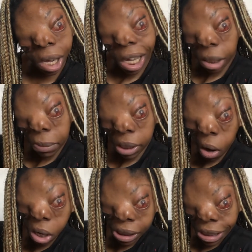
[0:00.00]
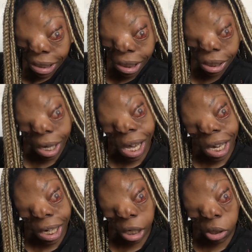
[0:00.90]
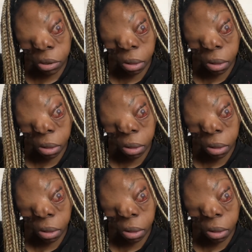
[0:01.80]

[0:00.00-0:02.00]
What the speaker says: like my content, guys.